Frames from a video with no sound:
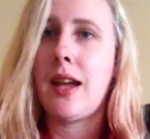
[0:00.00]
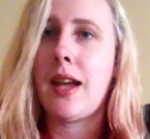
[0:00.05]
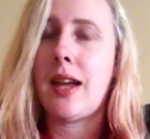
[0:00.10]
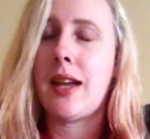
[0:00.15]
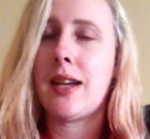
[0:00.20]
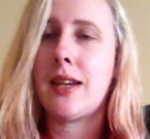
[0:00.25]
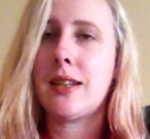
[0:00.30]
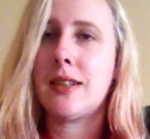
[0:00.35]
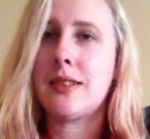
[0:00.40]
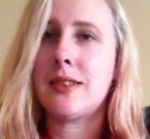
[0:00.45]

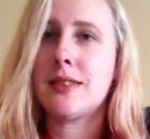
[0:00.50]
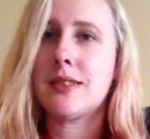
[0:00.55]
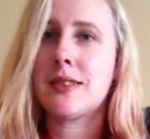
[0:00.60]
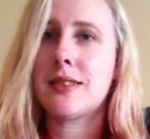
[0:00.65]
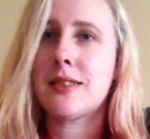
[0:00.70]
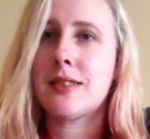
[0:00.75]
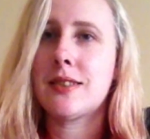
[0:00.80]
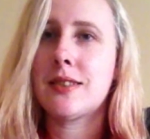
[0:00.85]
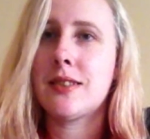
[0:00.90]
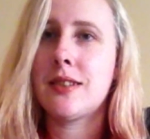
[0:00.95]
and
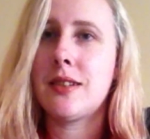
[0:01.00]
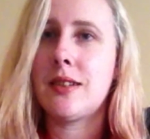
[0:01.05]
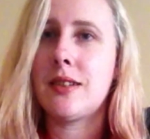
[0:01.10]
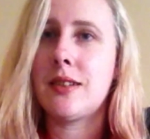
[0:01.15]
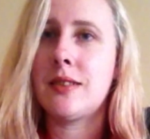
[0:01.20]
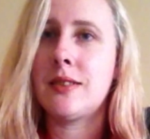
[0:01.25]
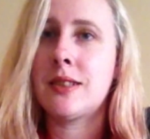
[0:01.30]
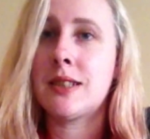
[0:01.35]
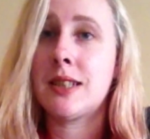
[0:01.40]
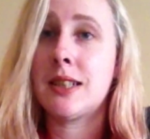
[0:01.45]

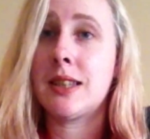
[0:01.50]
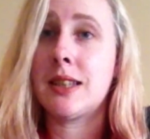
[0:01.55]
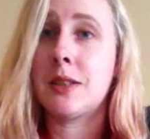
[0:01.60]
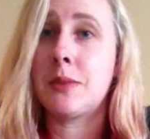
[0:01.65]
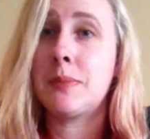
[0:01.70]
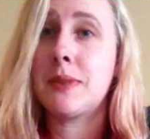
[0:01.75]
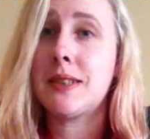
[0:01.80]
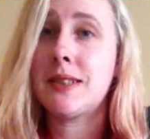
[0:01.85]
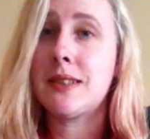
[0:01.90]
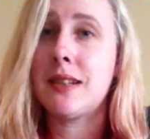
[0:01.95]
made
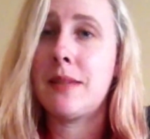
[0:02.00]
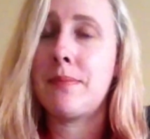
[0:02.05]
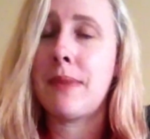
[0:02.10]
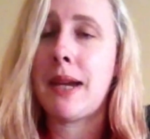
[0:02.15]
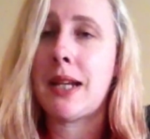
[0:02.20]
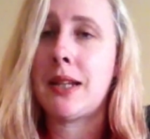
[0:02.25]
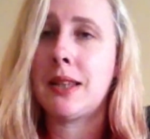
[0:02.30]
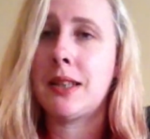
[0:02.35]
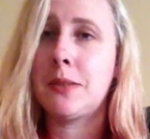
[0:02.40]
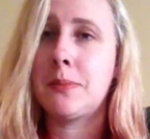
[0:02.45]

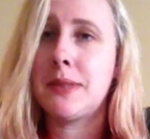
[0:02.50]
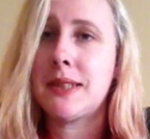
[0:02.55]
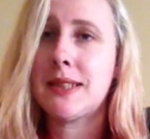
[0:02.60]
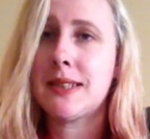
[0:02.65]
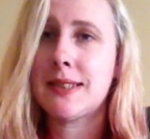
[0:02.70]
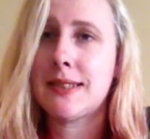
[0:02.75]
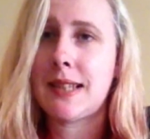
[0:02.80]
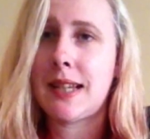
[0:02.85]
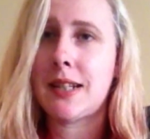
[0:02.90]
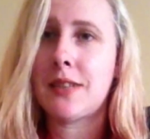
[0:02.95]
a little
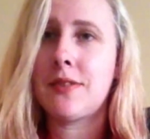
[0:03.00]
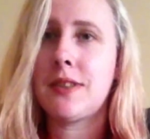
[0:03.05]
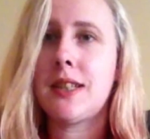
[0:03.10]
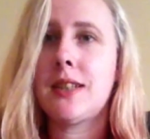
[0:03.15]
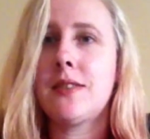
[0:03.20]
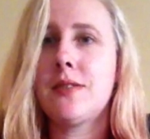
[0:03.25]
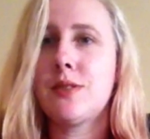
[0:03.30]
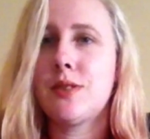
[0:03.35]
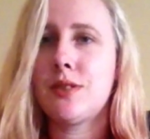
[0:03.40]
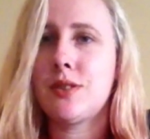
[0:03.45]
business out of
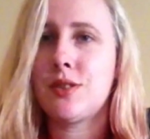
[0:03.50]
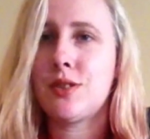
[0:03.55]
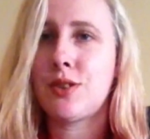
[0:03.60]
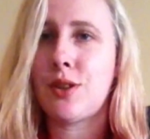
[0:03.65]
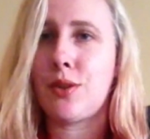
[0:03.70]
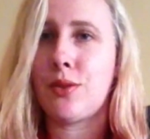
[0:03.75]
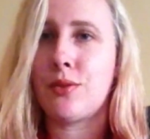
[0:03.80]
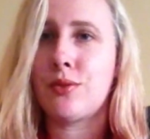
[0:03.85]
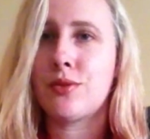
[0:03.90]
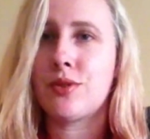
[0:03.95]
it,
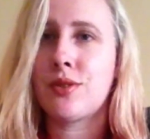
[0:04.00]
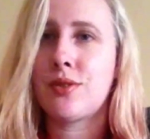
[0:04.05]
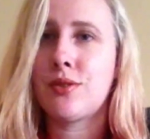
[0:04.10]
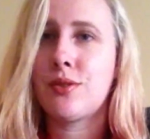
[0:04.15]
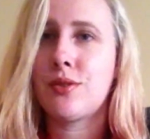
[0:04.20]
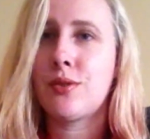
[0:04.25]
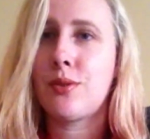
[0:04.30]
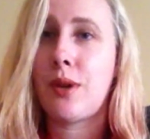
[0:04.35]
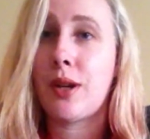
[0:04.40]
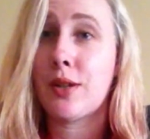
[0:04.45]
sold
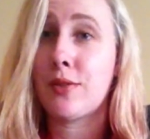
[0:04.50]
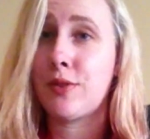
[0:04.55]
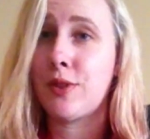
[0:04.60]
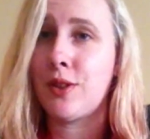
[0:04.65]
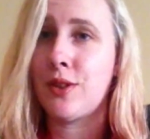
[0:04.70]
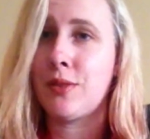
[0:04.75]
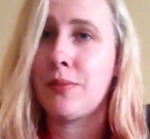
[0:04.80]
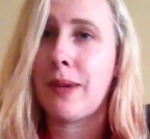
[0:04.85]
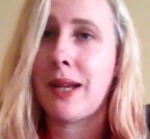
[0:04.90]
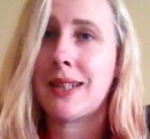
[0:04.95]
quite a
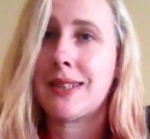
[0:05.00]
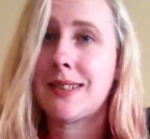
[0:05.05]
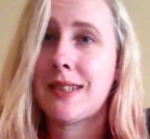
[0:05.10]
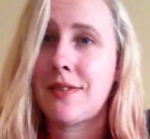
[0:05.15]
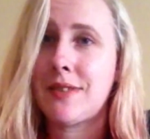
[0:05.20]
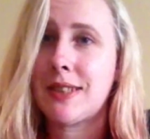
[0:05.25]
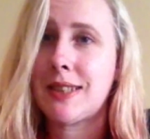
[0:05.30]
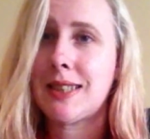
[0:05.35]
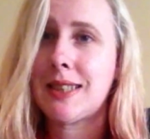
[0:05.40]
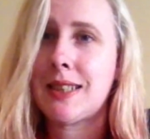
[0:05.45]
few, about
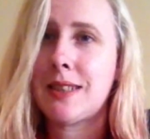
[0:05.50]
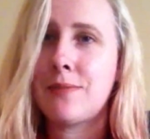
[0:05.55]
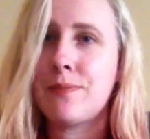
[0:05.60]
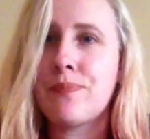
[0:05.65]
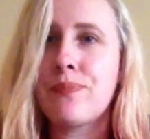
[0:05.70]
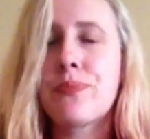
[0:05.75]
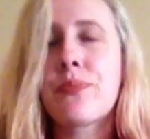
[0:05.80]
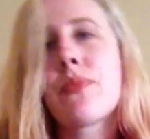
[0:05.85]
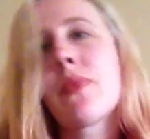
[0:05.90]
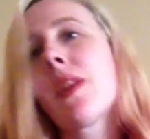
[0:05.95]
70.
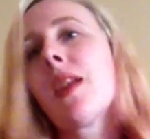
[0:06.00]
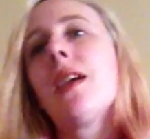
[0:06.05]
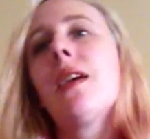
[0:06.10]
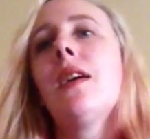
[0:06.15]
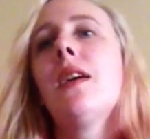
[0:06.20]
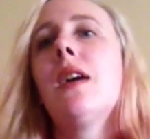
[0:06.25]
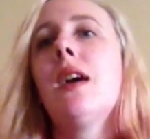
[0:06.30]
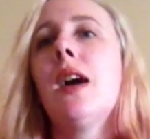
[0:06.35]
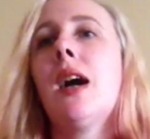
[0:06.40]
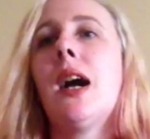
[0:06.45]

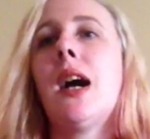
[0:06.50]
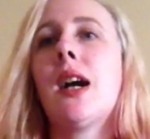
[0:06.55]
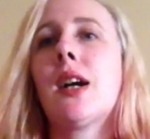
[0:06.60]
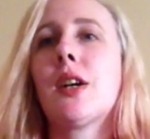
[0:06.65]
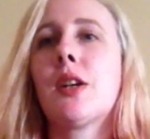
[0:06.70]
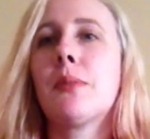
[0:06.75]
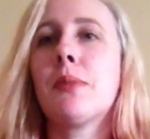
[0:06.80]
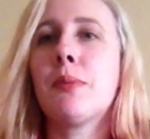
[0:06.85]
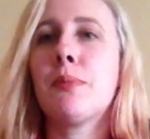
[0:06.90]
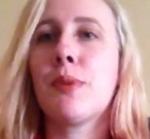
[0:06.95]

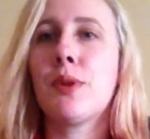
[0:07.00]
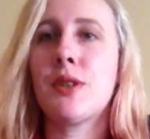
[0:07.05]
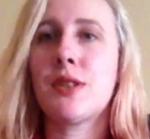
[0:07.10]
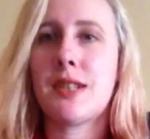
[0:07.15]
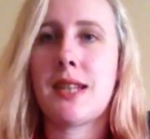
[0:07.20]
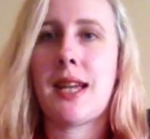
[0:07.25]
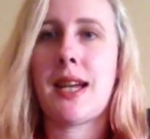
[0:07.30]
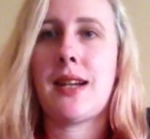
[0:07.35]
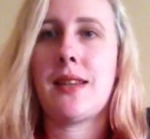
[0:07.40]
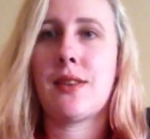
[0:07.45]
Got a bit
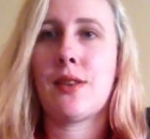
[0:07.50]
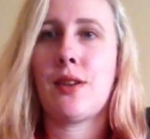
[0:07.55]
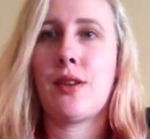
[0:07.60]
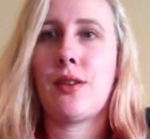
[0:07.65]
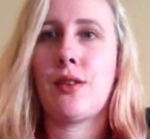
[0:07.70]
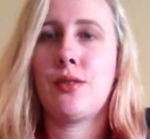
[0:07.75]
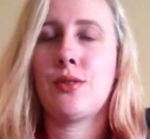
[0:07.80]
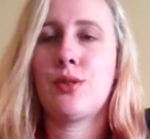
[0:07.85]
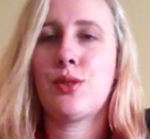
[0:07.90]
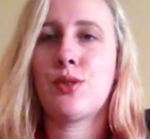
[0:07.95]
burnt out
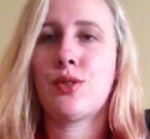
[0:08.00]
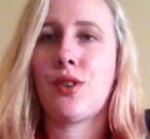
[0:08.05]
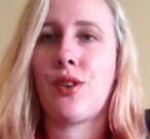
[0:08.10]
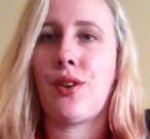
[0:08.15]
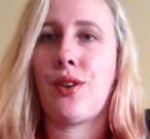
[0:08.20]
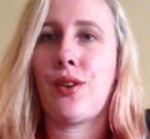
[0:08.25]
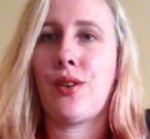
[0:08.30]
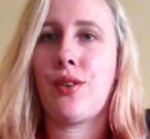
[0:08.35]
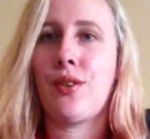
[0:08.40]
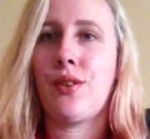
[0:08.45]
though, so
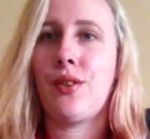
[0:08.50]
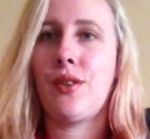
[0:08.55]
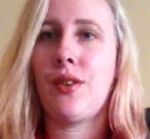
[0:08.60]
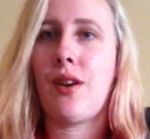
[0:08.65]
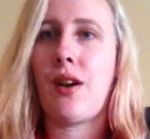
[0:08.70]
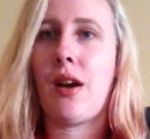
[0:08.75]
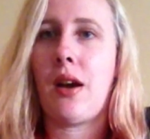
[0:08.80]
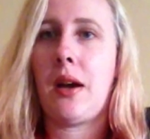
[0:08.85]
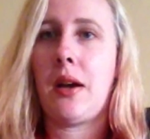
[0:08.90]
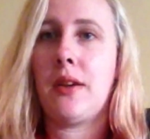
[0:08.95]

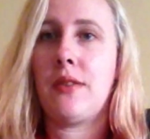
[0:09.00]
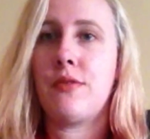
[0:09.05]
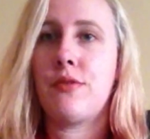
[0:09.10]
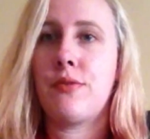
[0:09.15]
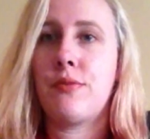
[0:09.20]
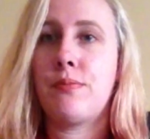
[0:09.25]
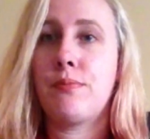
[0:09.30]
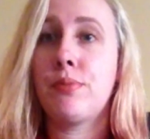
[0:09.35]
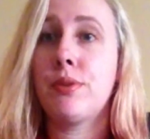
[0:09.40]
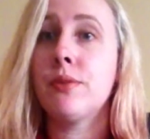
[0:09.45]
I've
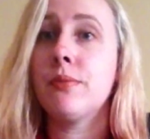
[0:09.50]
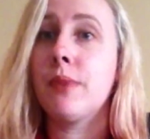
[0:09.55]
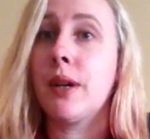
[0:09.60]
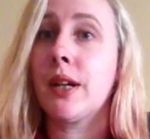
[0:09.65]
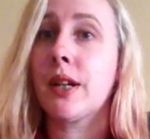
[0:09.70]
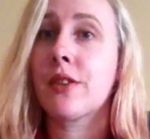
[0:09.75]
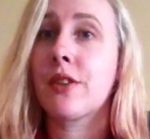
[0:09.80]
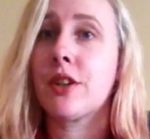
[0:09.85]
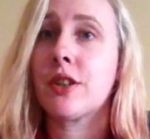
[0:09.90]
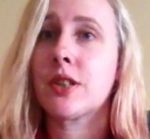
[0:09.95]
put
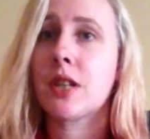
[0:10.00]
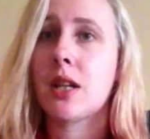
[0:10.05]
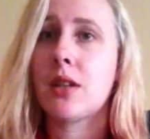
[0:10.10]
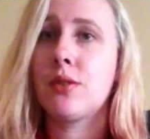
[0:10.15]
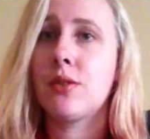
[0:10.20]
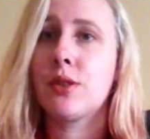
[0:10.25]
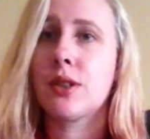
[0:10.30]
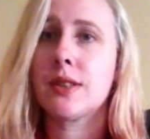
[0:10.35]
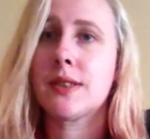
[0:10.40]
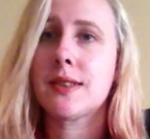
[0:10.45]
my crochet
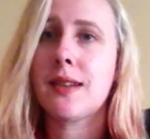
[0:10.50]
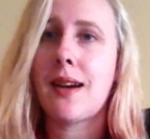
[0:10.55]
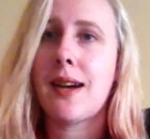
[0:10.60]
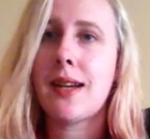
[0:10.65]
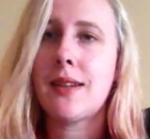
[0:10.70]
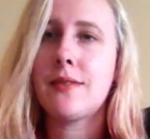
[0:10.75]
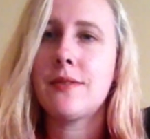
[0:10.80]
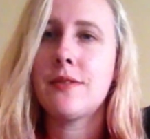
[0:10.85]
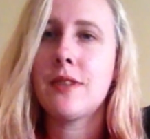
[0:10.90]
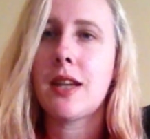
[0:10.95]
hook
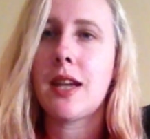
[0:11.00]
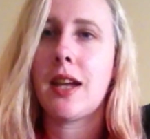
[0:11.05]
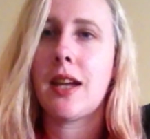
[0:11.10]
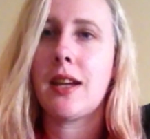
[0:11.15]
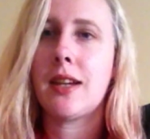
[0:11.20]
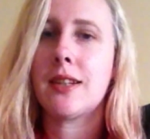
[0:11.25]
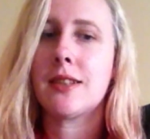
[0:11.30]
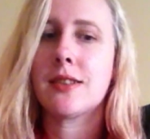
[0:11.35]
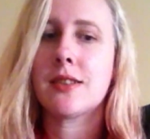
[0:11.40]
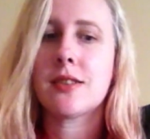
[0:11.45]
aside,
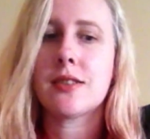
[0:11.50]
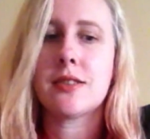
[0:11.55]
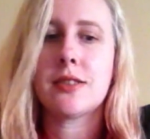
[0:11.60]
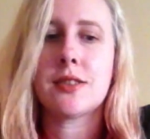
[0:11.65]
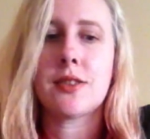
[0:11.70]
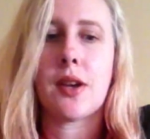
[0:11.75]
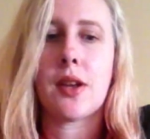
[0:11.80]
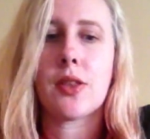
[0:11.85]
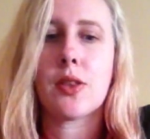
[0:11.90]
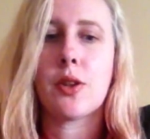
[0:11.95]
and
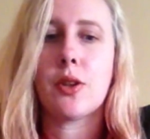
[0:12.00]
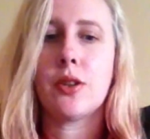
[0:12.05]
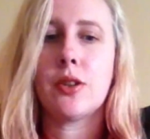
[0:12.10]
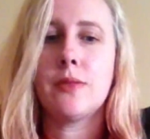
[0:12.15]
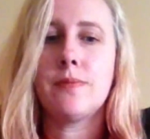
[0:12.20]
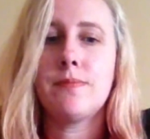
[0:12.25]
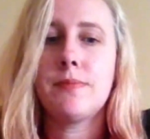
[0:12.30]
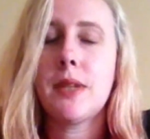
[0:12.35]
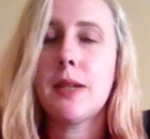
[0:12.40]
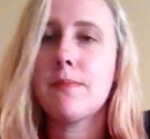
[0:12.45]
so I thought,
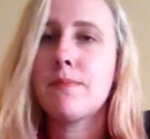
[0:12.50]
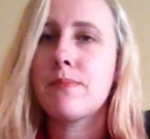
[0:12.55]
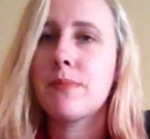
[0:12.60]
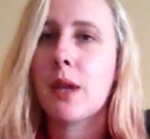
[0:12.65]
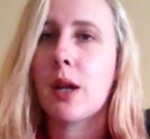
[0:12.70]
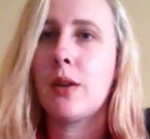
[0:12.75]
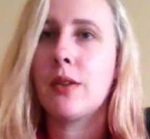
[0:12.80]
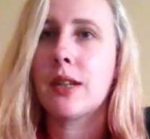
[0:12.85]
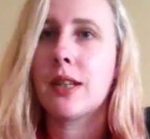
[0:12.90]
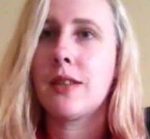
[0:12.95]
yep,
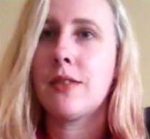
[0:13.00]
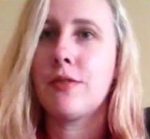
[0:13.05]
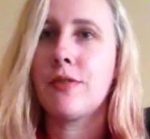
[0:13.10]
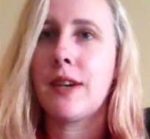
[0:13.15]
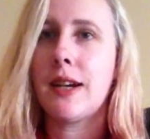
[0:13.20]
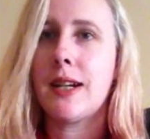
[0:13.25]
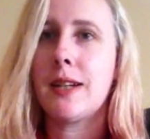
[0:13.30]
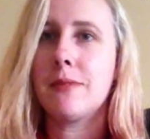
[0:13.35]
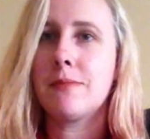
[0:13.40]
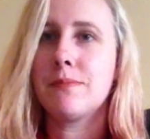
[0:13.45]
I'll give
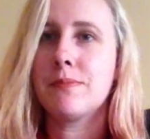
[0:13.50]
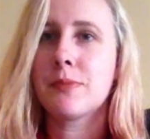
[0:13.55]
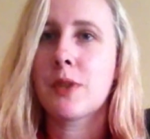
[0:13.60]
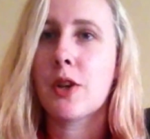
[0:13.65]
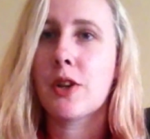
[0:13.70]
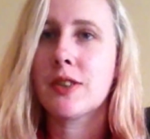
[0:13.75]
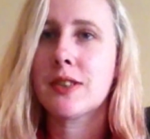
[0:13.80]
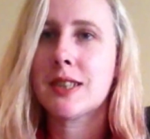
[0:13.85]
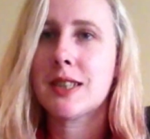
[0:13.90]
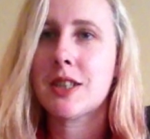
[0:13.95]

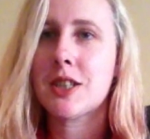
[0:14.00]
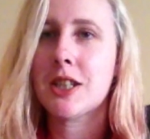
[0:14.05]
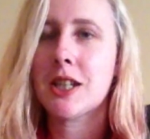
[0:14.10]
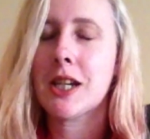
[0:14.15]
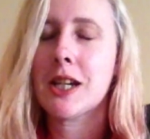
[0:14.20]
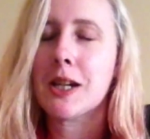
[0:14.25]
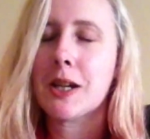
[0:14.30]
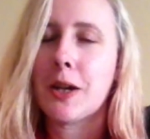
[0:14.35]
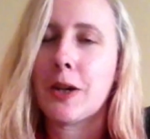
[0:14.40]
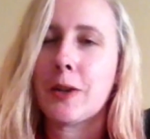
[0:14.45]
cross stitching
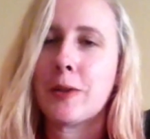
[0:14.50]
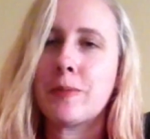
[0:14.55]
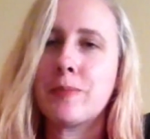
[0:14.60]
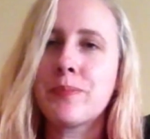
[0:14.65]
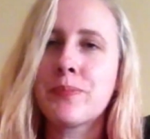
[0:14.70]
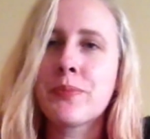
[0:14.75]
a go,